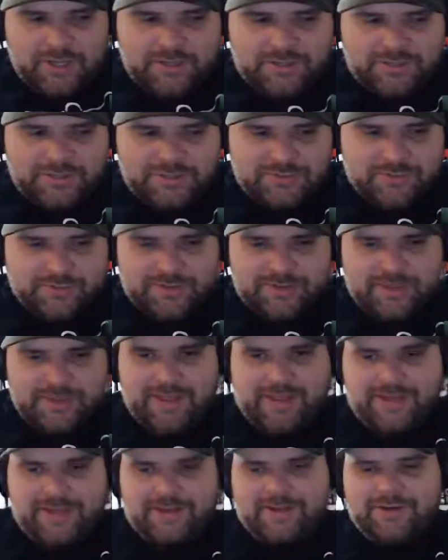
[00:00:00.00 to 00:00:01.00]
Just with
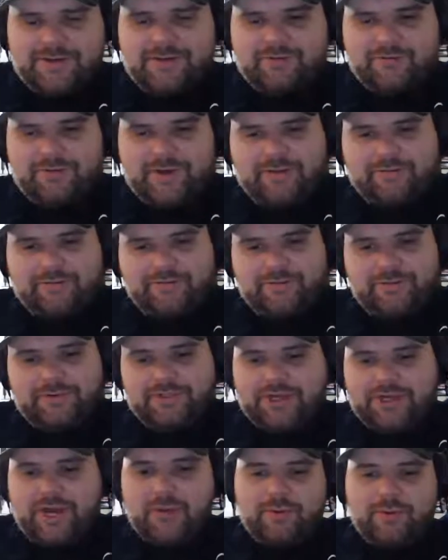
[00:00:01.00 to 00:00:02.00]
that and never having
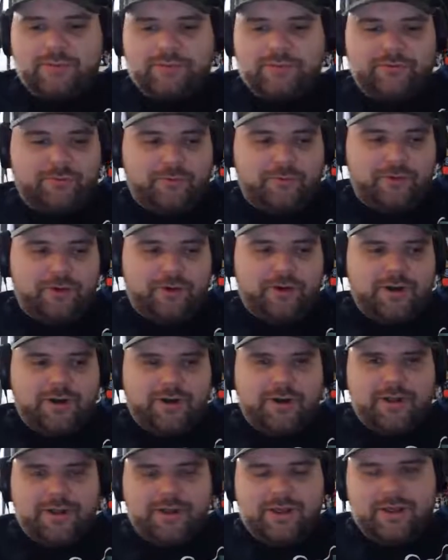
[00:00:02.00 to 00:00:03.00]
shot one before,
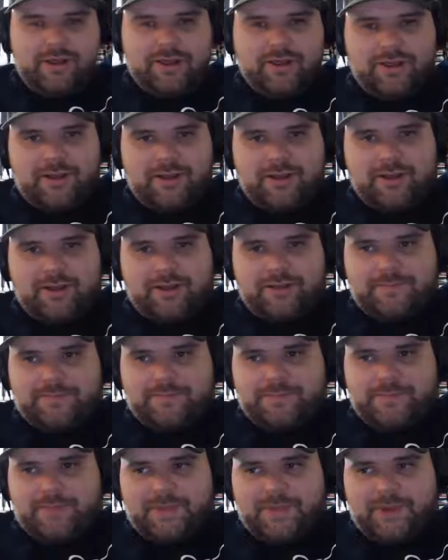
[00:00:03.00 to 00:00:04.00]

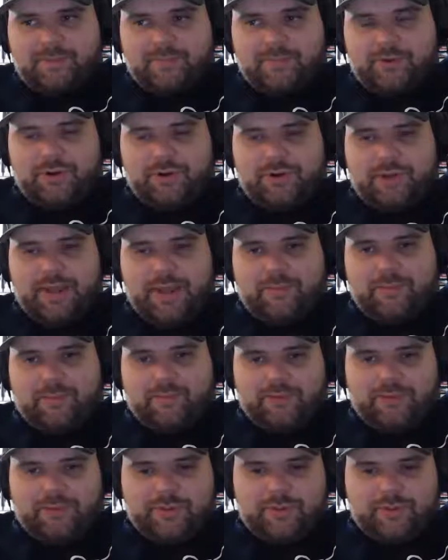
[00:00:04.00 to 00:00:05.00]
I'm pretty happy
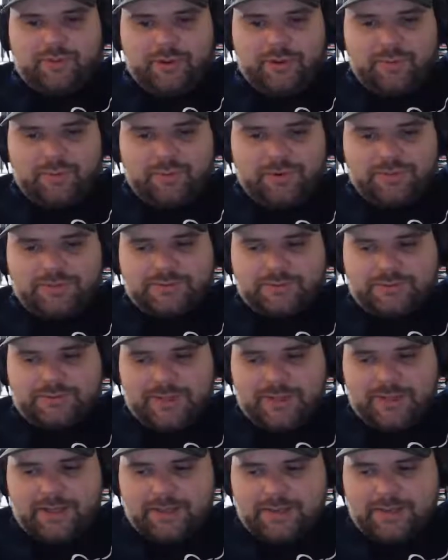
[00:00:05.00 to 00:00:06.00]
with it and pretty impressed with
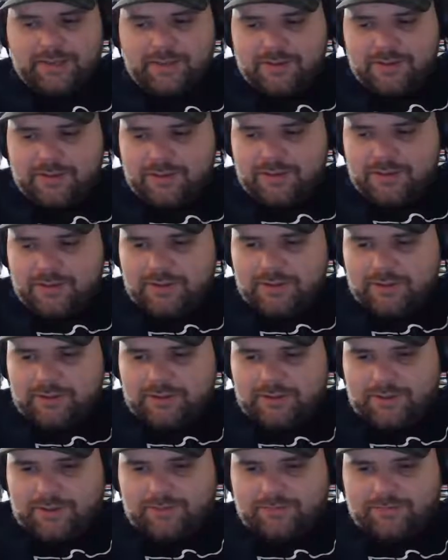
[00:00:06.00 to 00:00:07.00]
that.
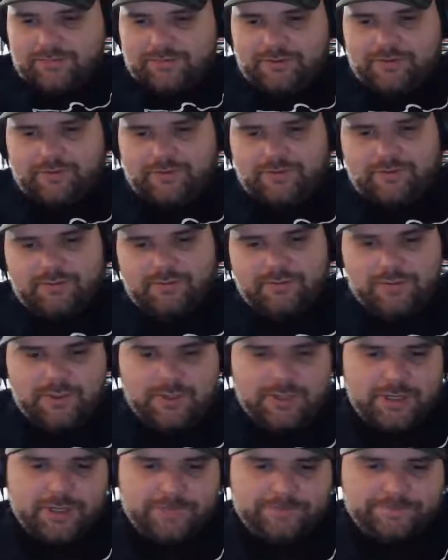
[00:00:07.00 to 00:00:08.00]
Definitely.
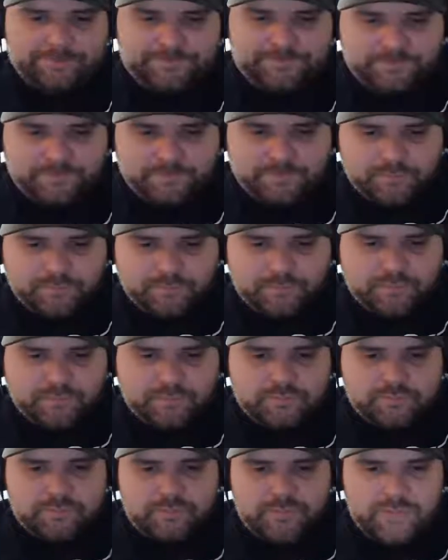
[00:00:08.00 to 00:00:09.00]
And
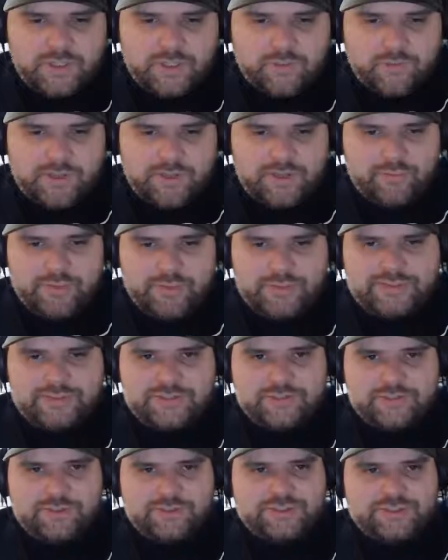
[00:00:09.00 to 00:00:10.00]
by the way,
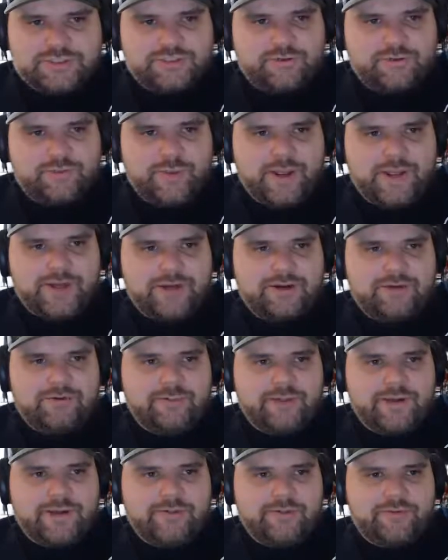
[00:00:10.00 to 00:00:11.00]
too, just a reminder,
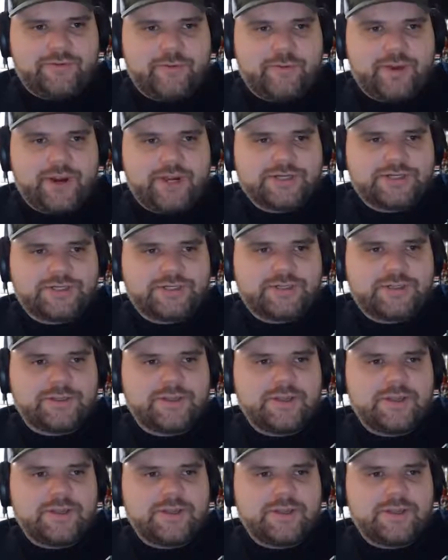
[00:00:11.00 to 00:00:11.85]
everybody out there watching,